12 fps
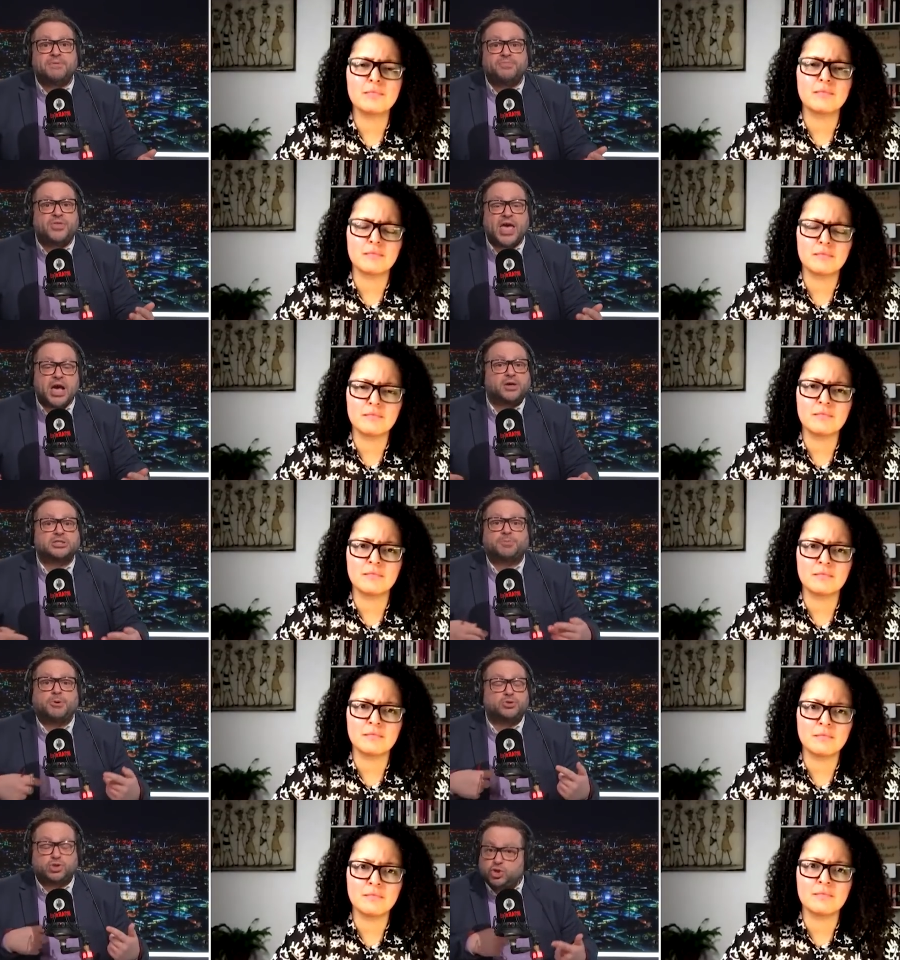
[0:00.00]
Speaker 1: they are
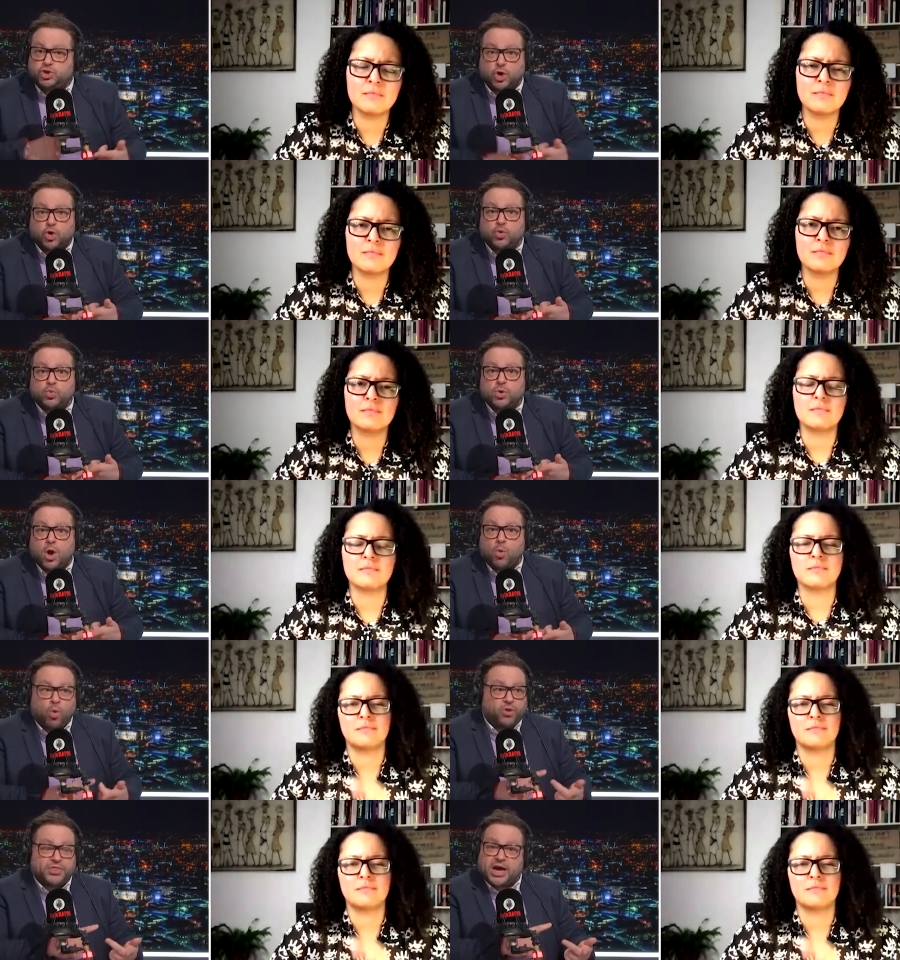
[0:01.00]
supposed to do,
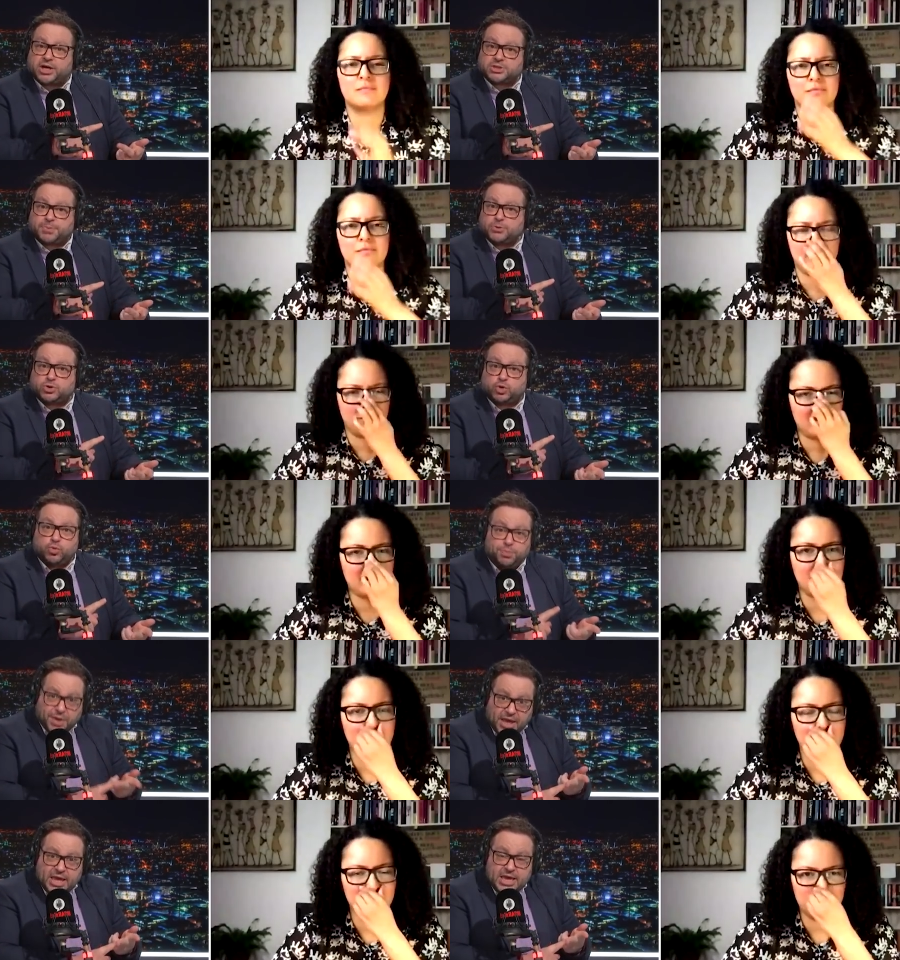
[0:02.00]
what they are supposed to
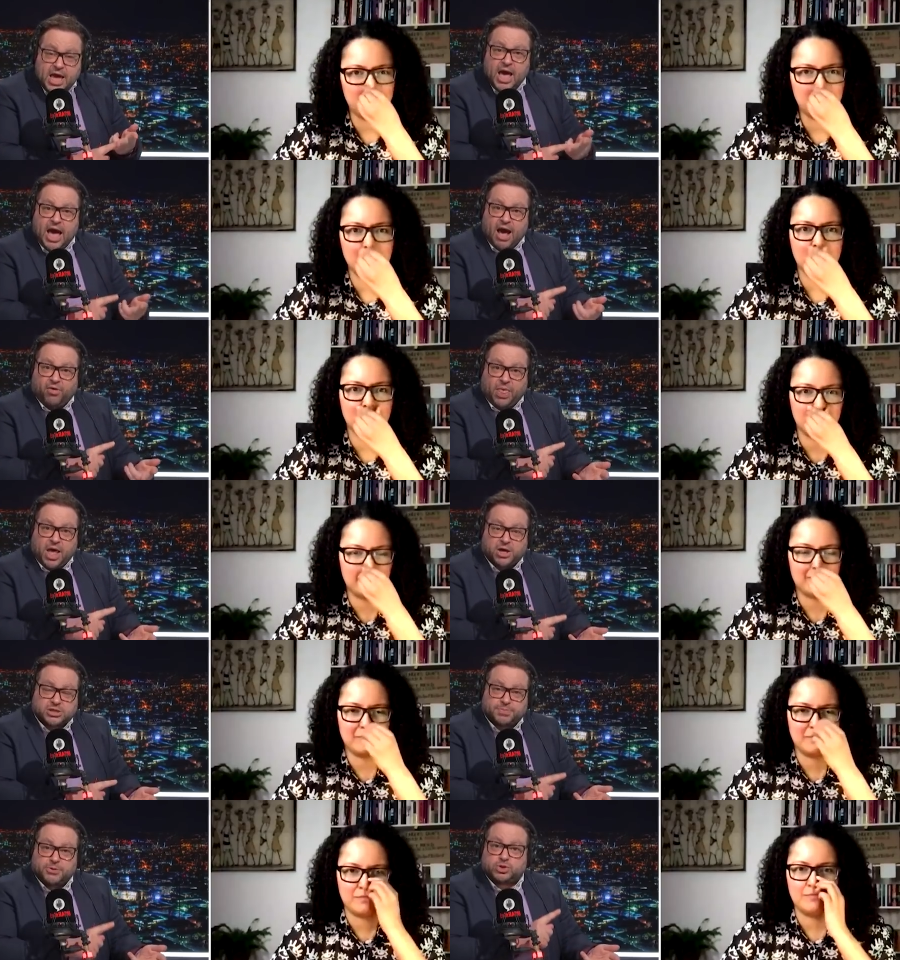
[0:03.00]
be, how they
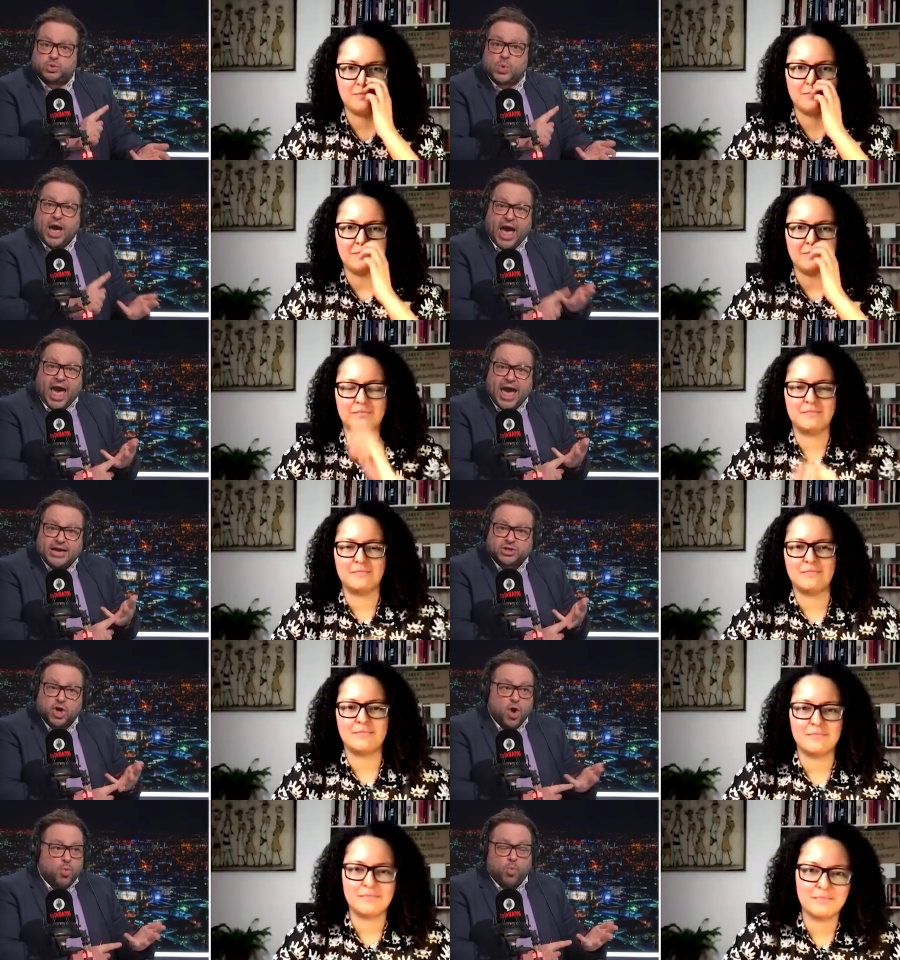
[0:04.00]
are supposed to
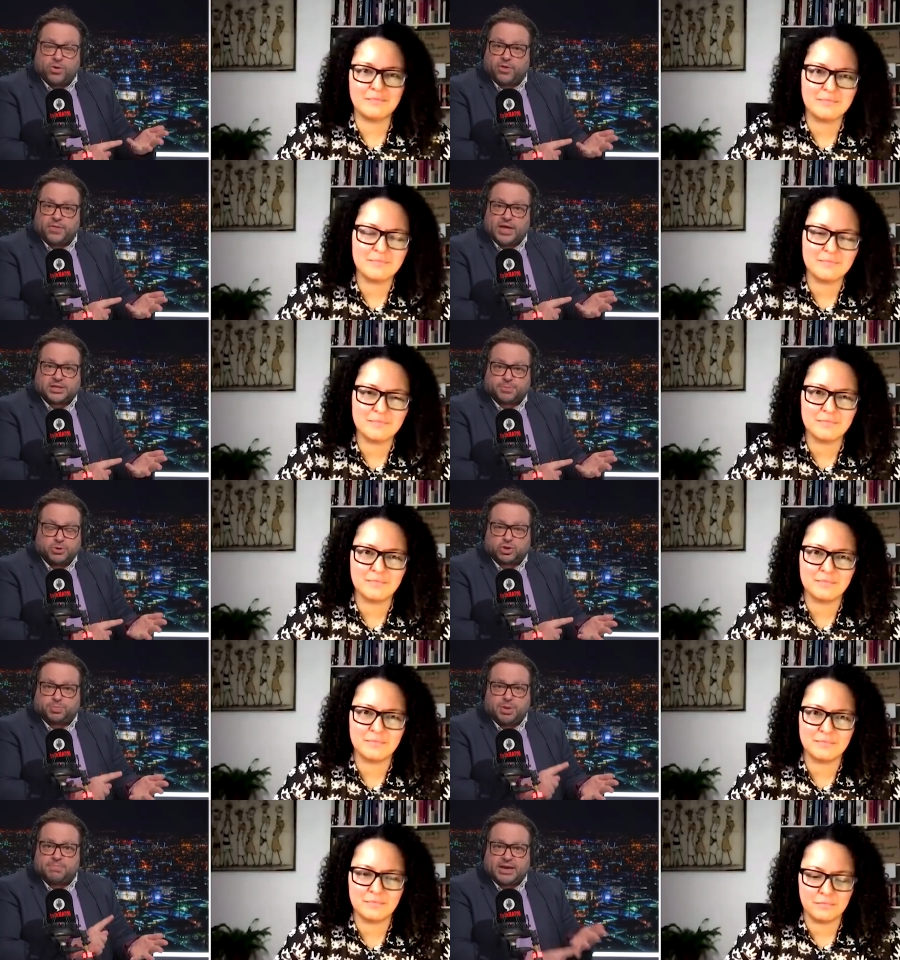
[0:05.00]
act, whether they're
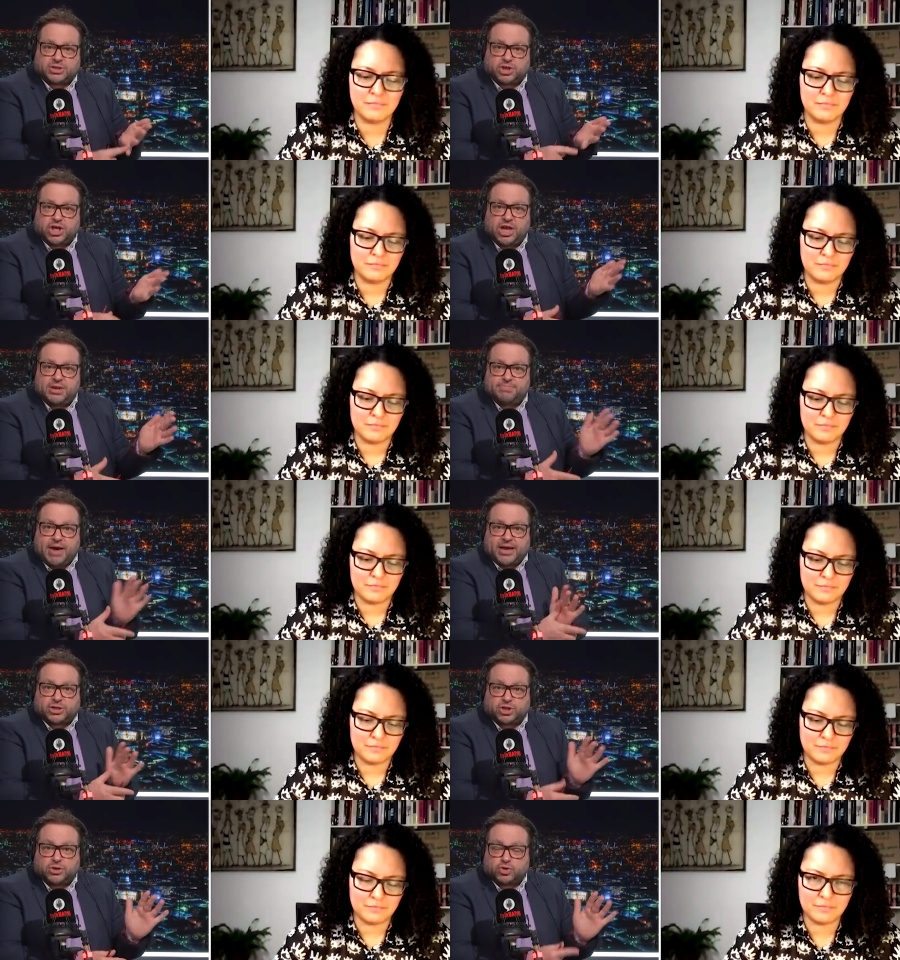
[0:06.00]
supposed to be masculine,
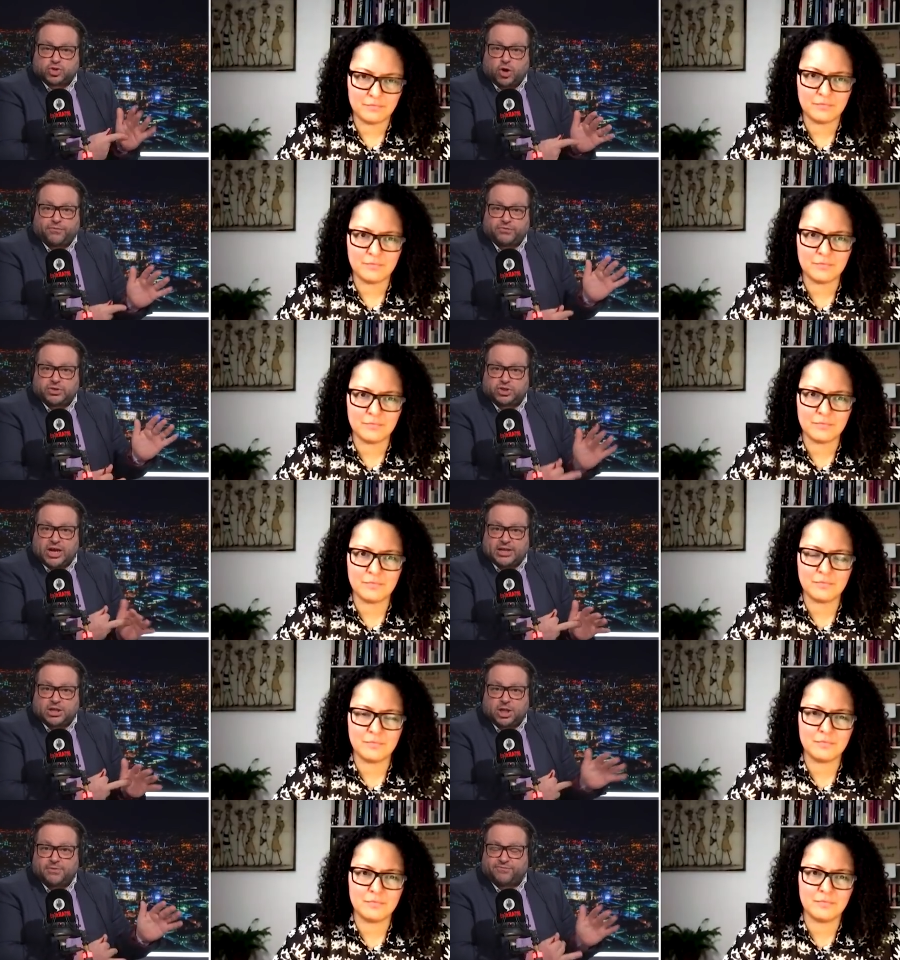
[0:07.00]
macho, soft,
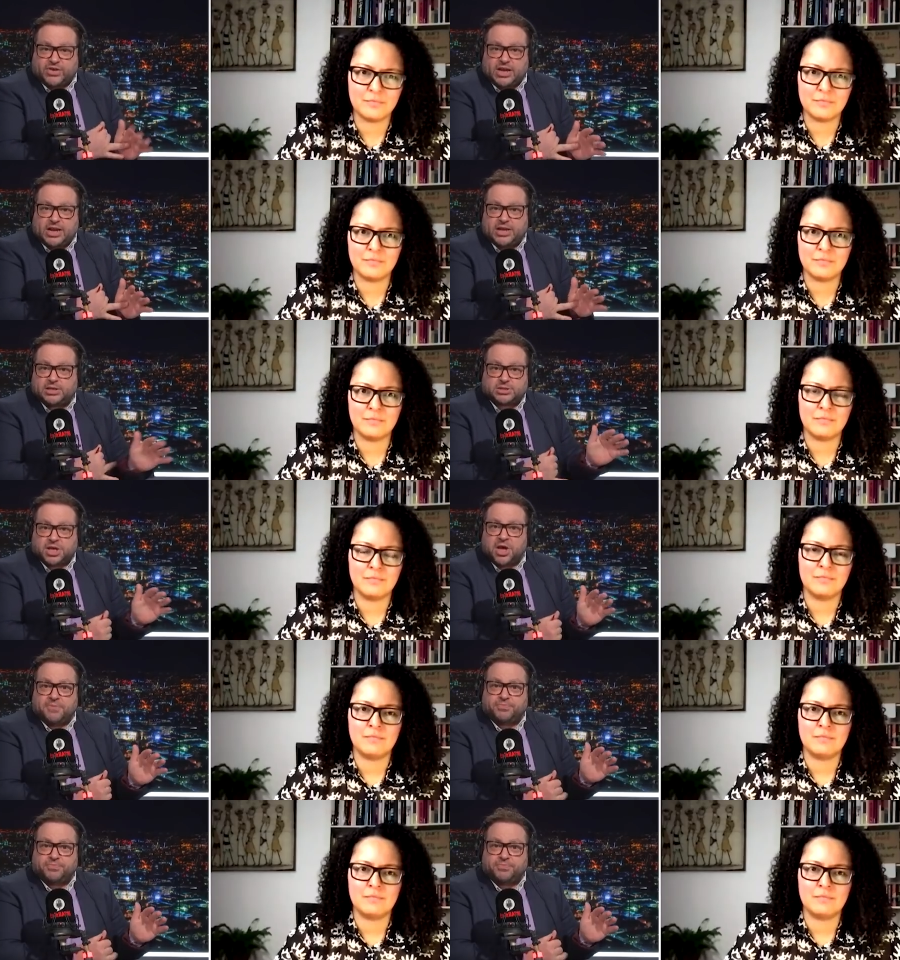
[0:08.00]
gentle, feelings,